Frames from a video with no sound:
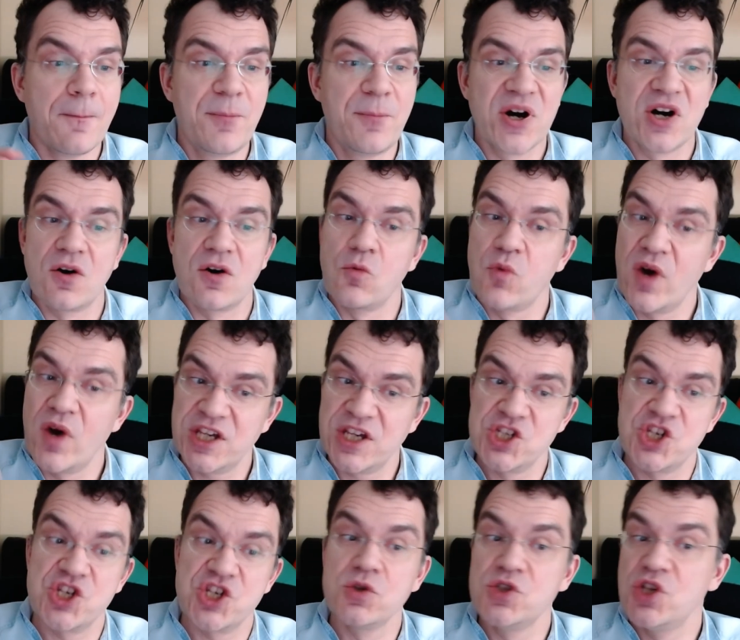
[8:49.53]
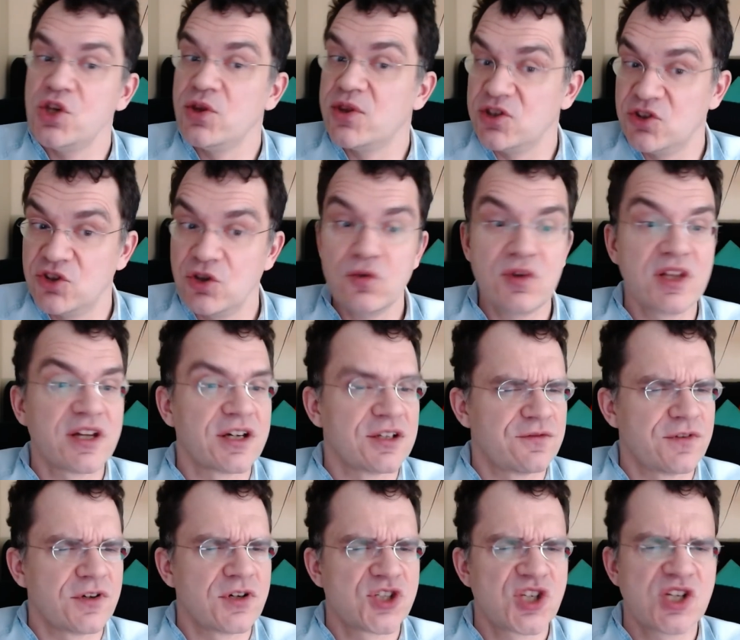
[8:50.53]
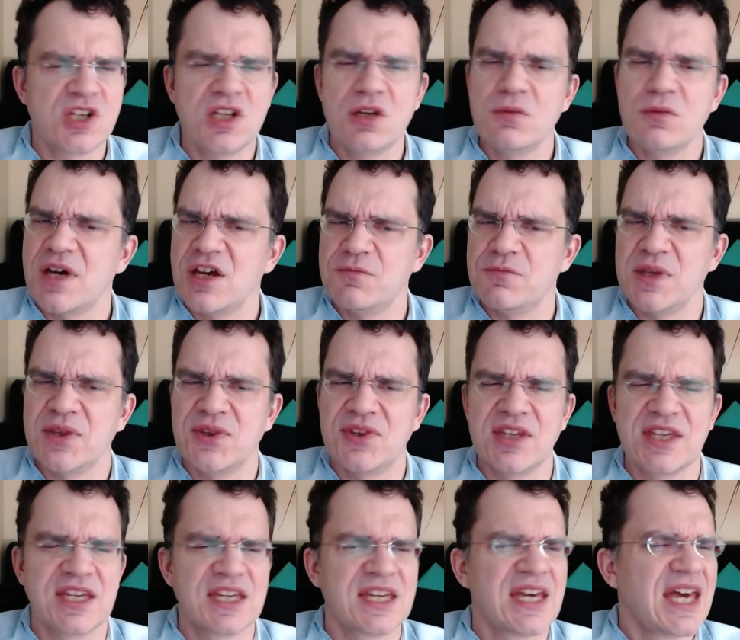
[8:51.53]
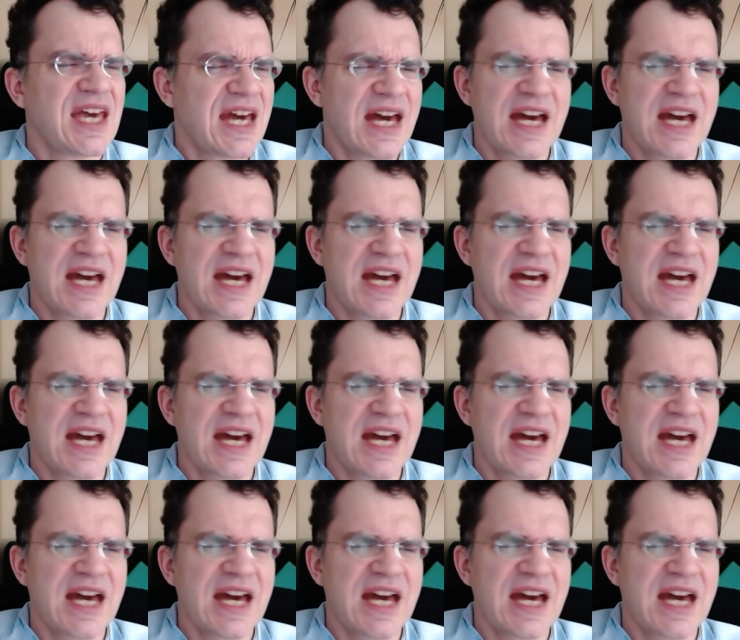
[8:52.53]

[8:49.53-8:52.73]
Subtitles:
But when I showed you the 2-line version, you may have been thinking,